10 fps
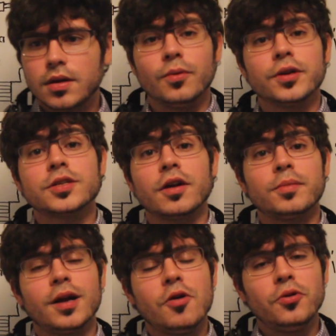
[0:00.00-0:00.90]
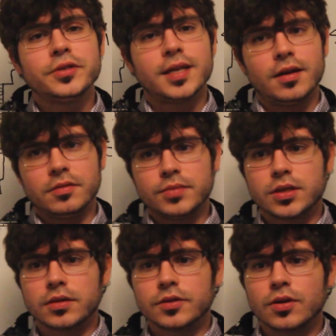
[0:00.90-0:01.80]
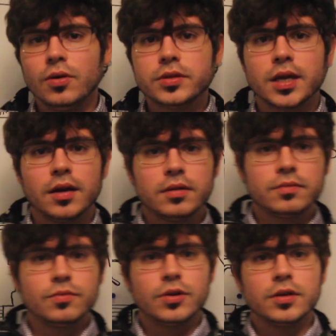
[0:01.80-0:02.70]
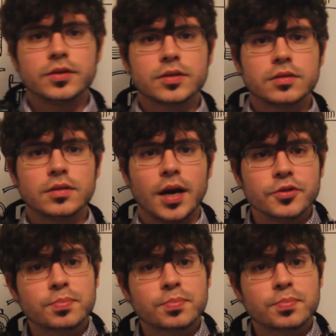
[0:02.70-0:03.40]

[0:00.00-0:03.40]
I want to talk about Old Town, because Old Town I was